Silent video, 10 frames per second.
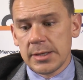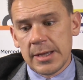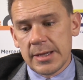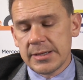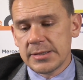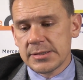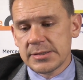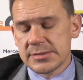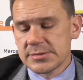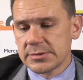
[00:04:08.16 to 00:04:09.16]
Yeah, it
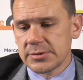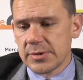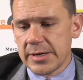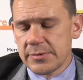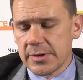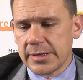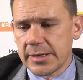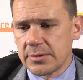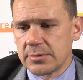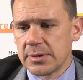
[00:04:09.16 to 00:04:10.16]
doesn't look great right now.